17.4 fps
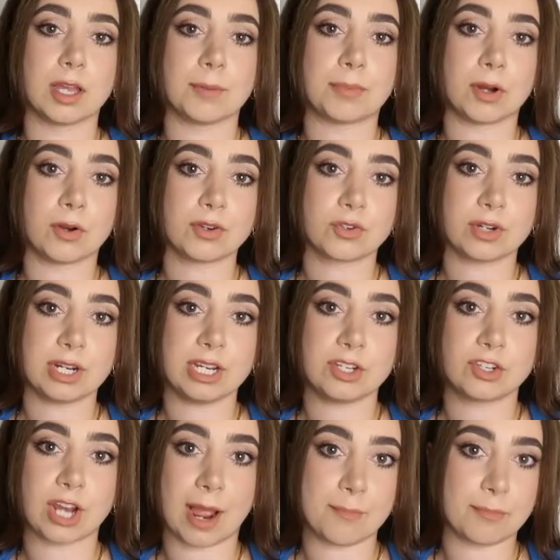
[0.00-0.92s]
A
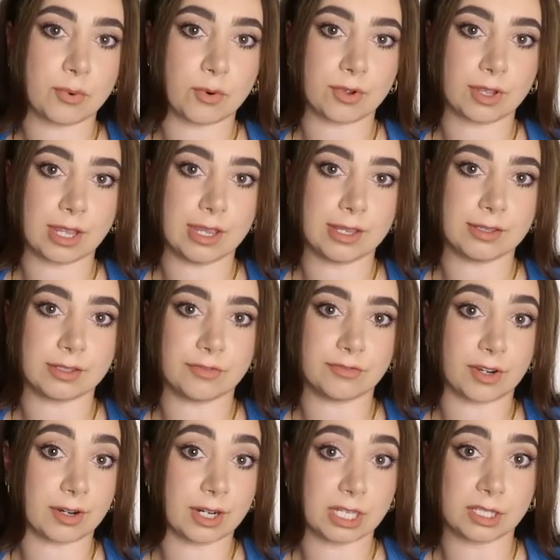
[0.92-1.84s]
poetry chapbook is a
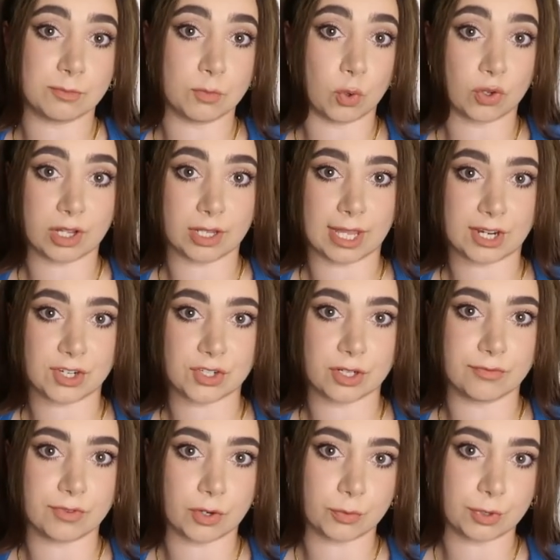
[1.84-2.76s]
very small
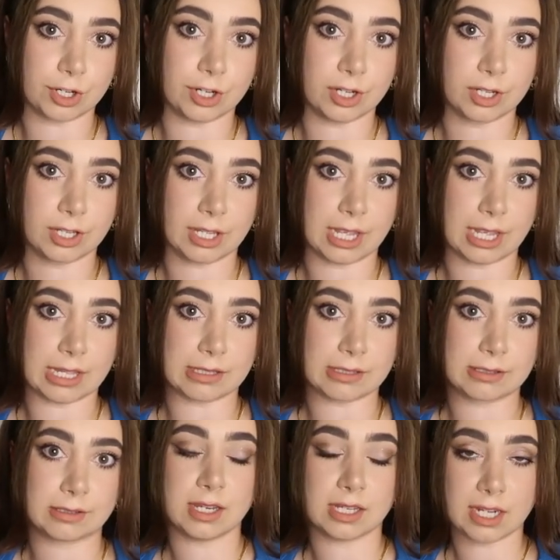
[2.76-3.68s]
collection of your work.
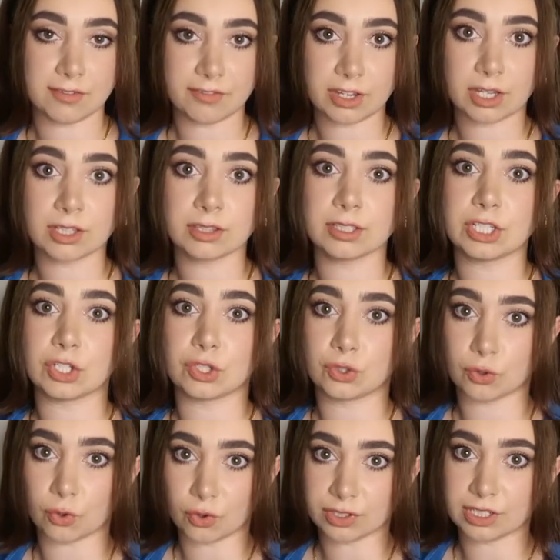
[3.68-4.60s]
It's significantly
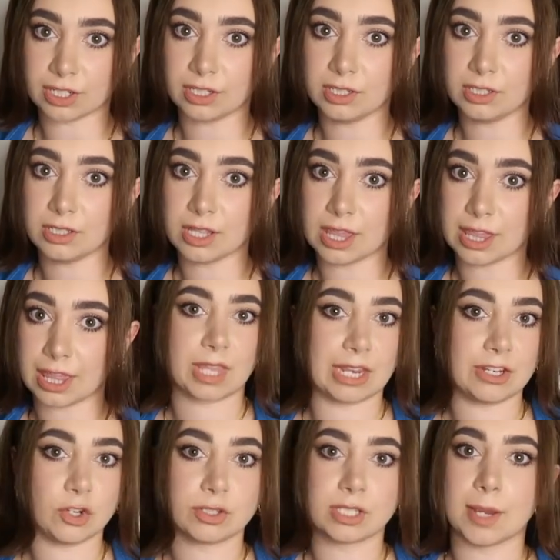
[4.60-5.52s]
shorter
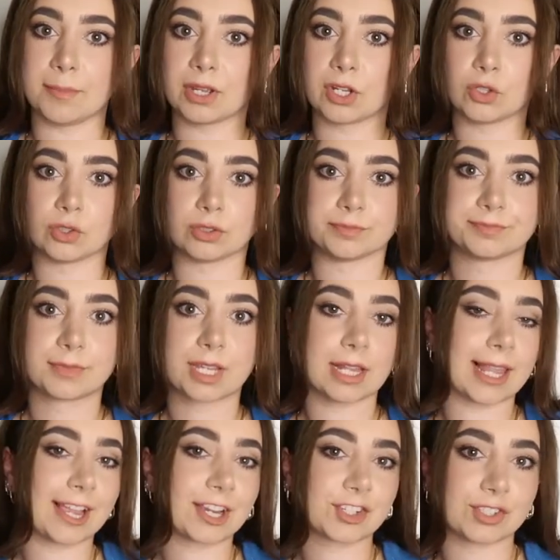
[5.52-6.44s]
than your typical
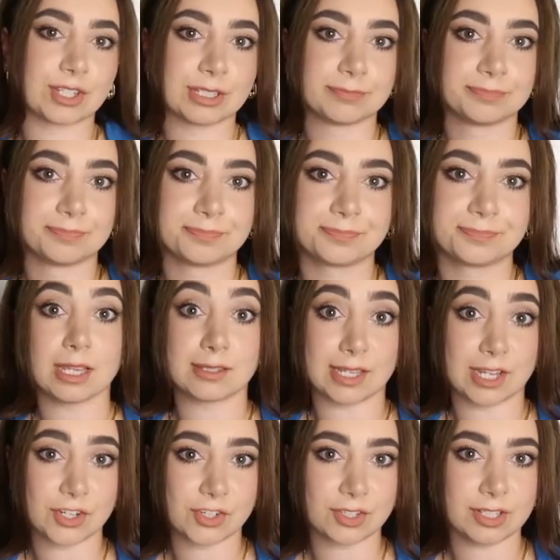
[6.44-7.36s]
collection.
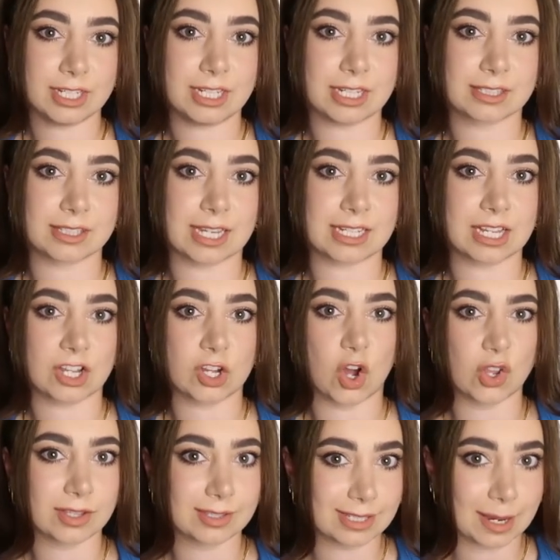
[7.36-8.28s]
Essentially, it's like a
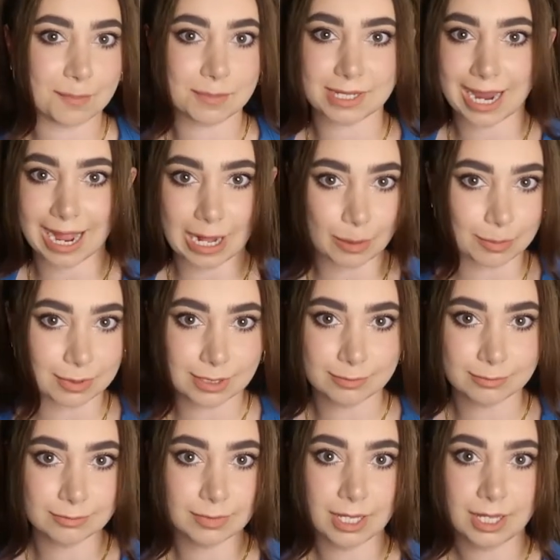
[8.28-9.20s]
concept
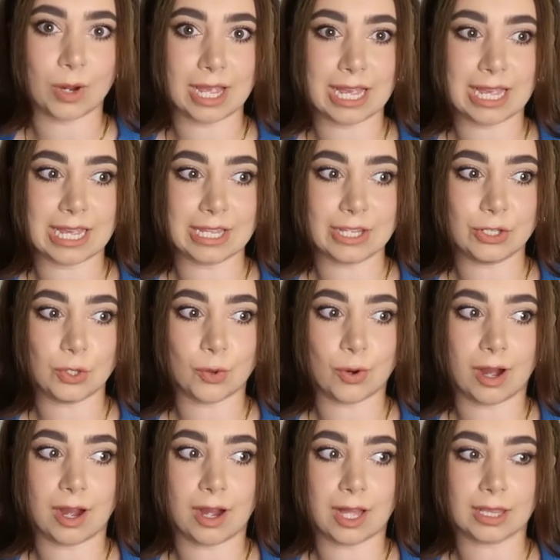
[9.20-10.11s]
album where
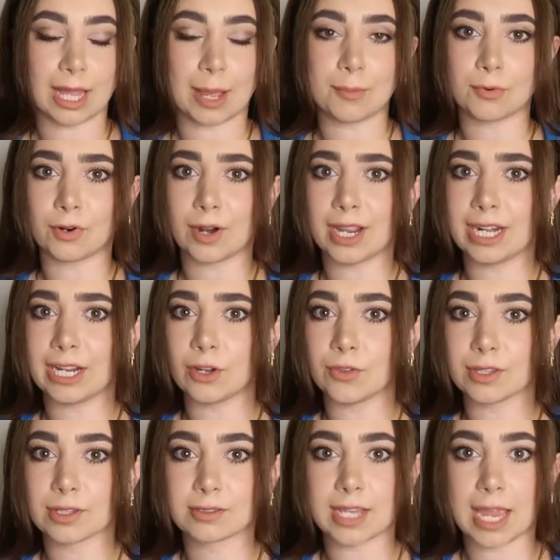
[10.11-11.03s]
you are elaborating
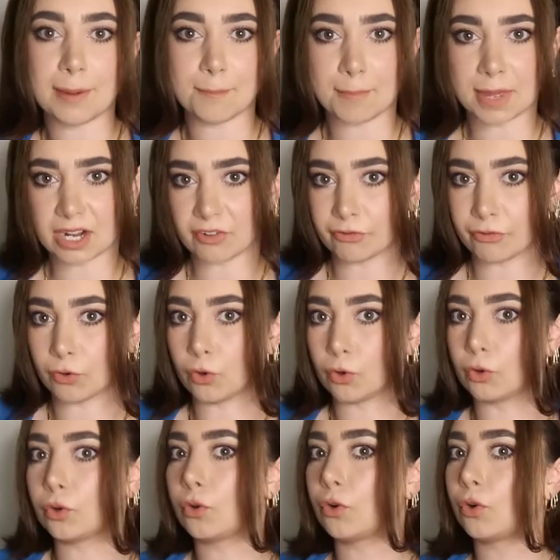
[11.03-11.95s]
on the same
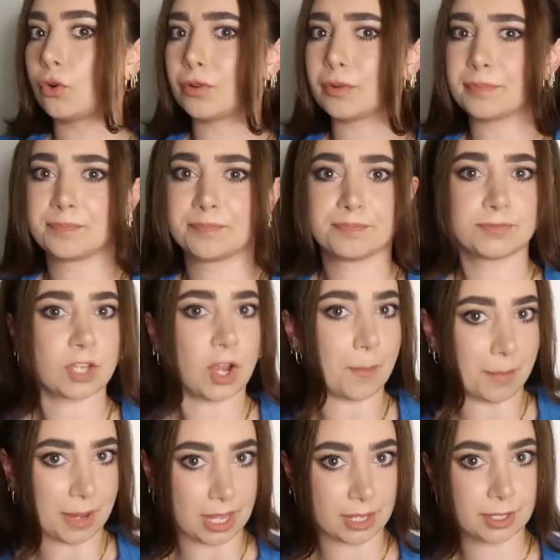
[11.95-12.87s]
metaphor or
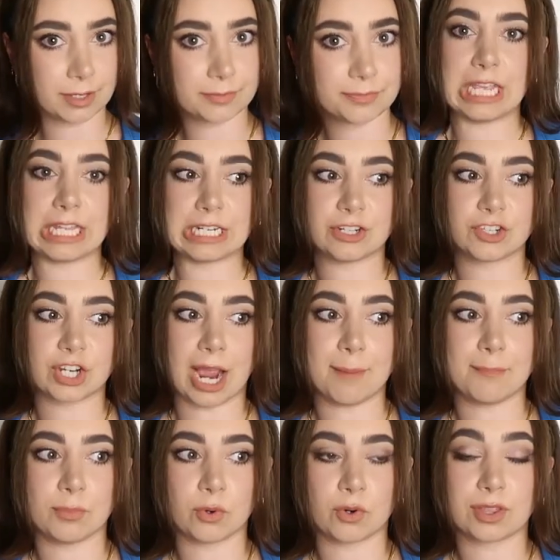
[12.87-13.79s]
topic. In a
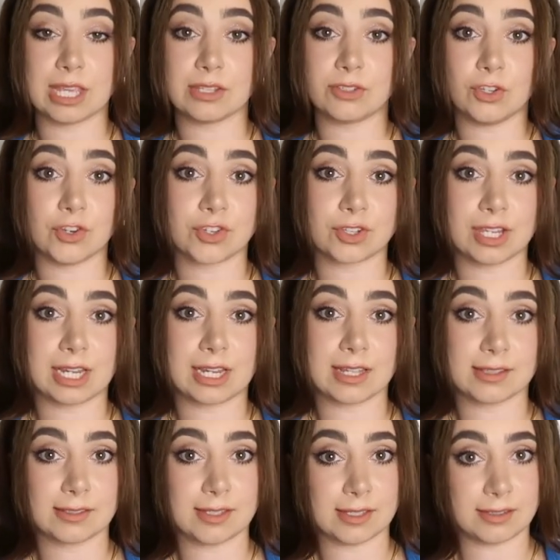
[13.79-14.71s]
chapbook, there's usually a
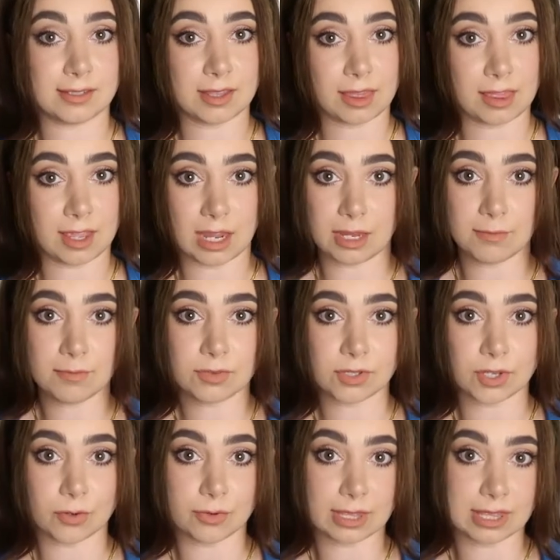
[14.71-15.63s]
consistent theme.
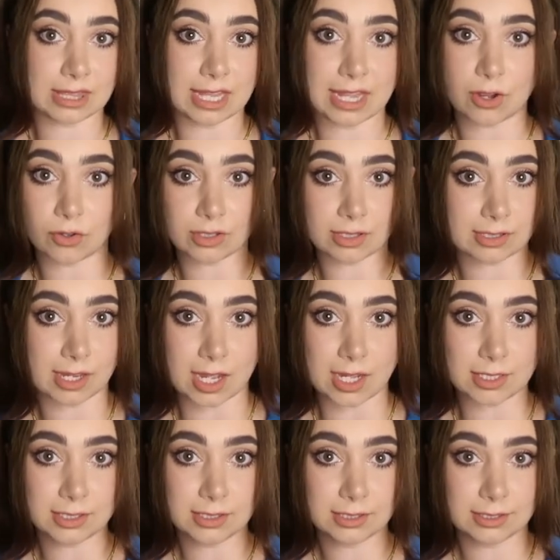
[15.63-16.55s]
So with Neon
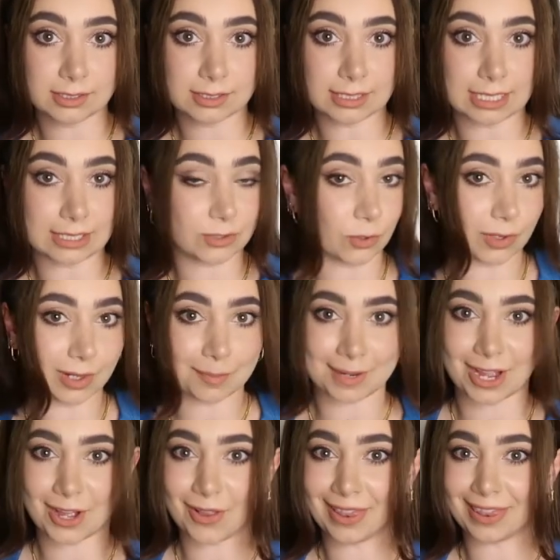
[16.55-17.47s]
Sun, it's all
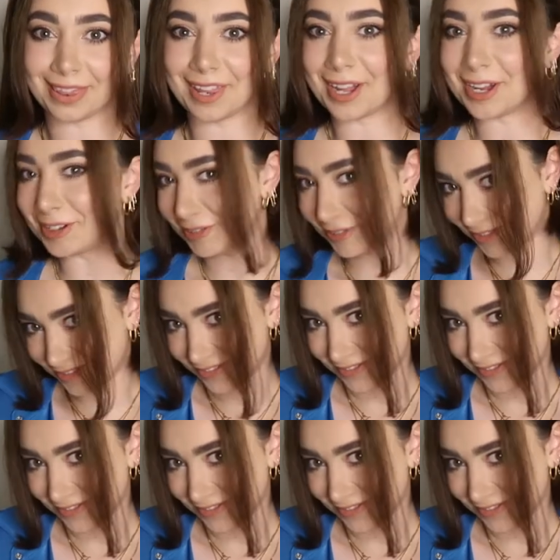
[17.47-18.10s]
about love.